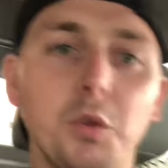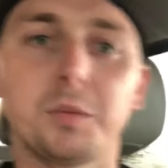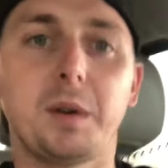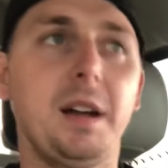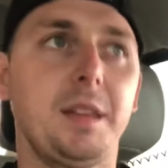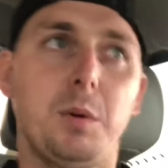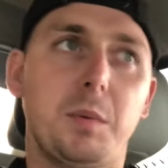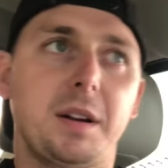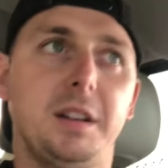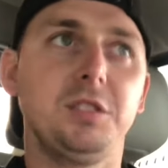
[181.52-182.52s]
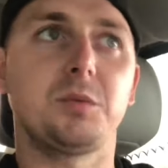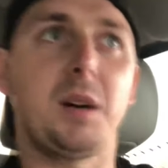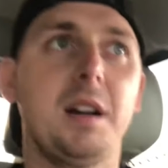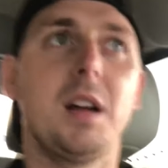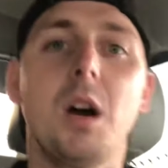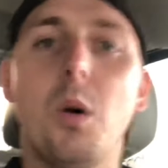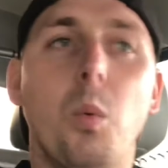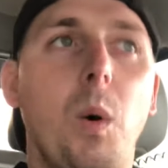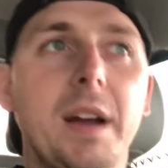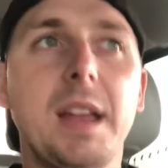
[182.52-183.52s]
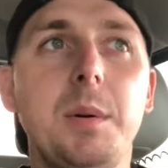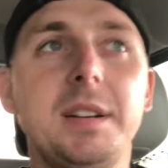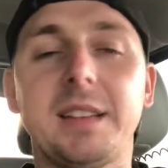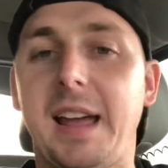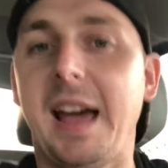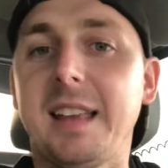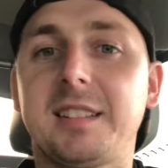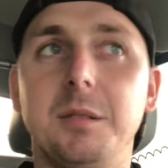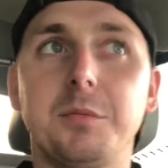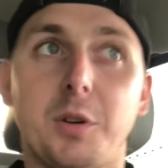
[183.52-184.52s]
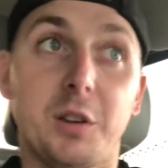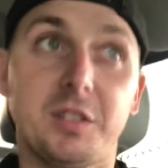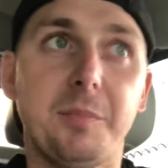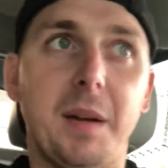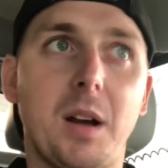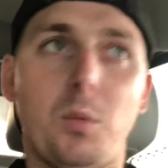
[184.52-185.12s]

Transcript: them, right? They want recognition, right? Why can't we just ask them for our stuff back?